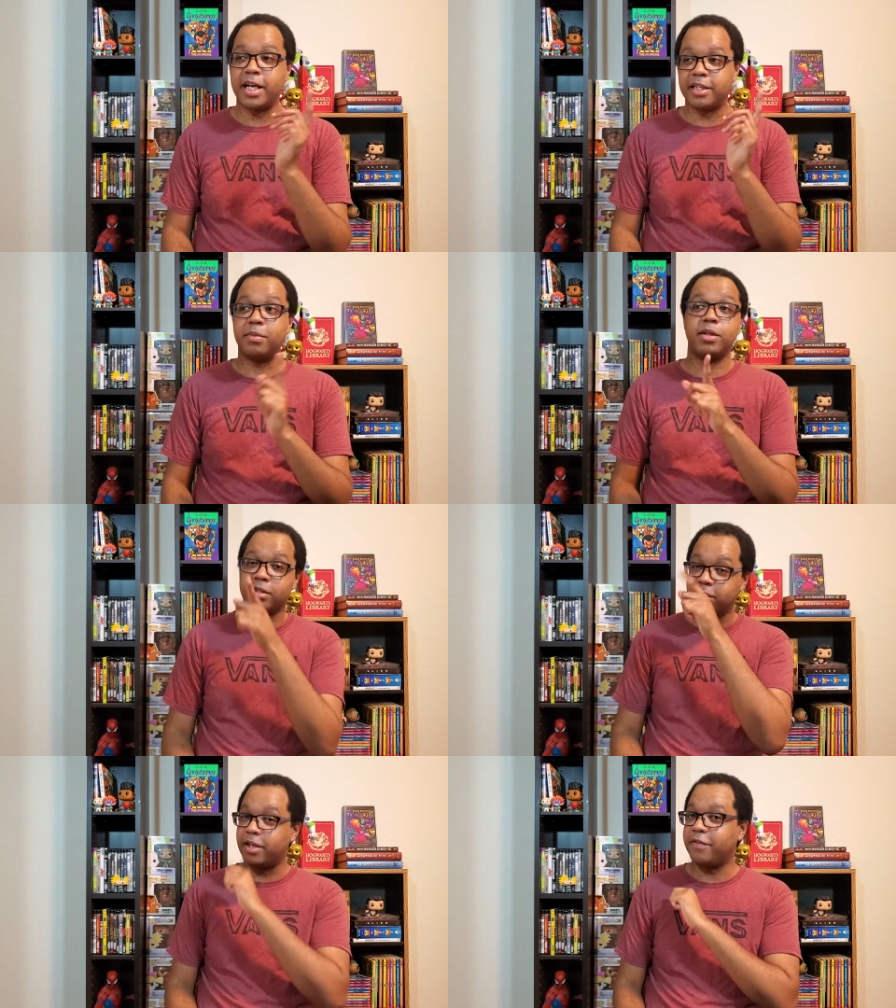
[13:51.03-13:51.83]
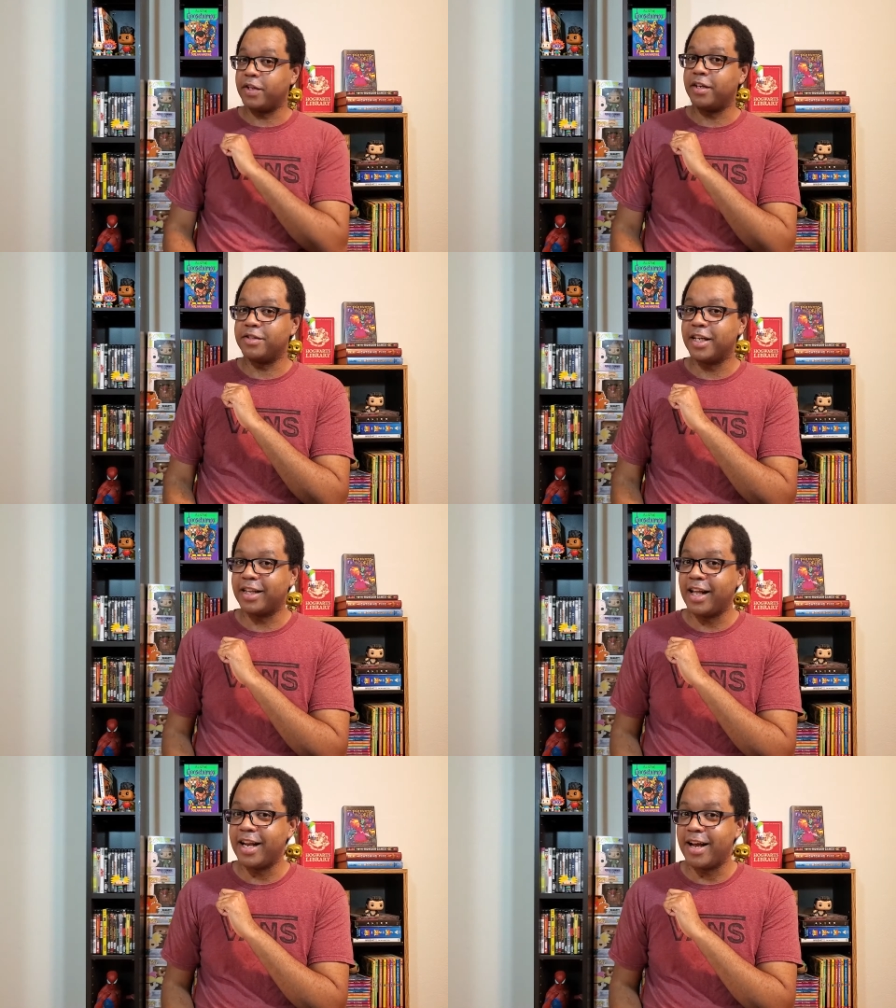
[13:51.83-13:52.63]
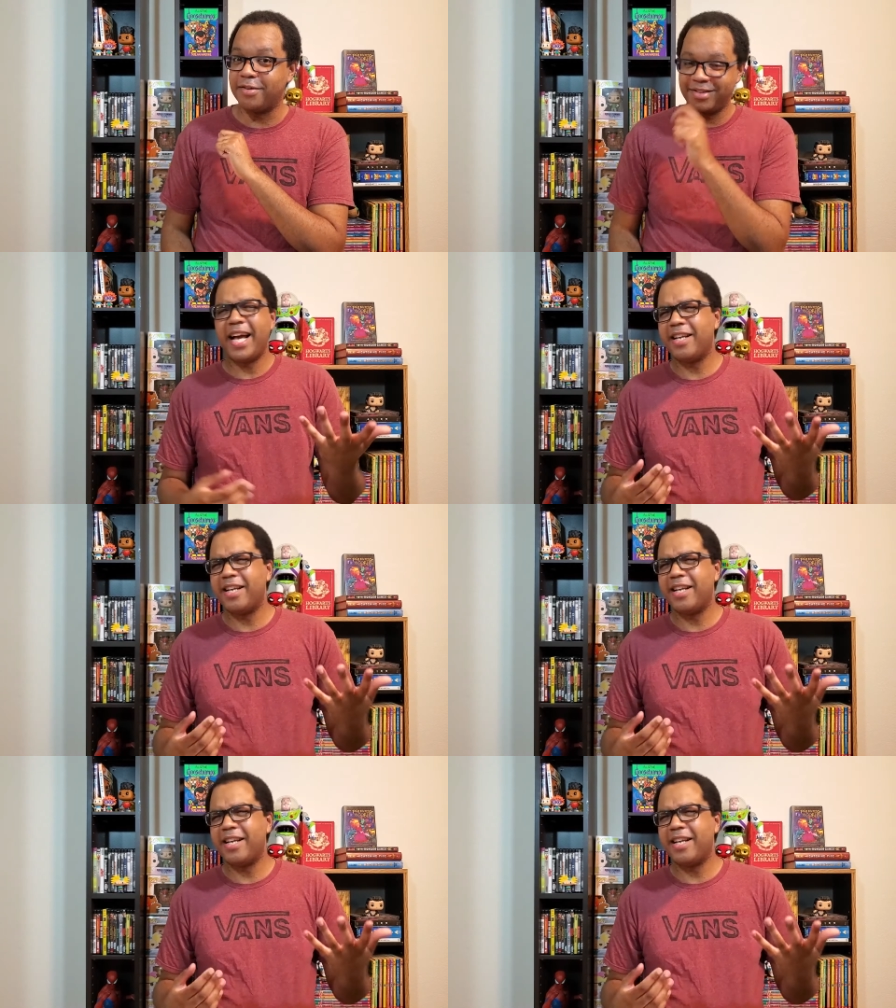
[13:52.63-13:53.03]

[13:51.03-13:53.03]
next month, so definitely go check that out.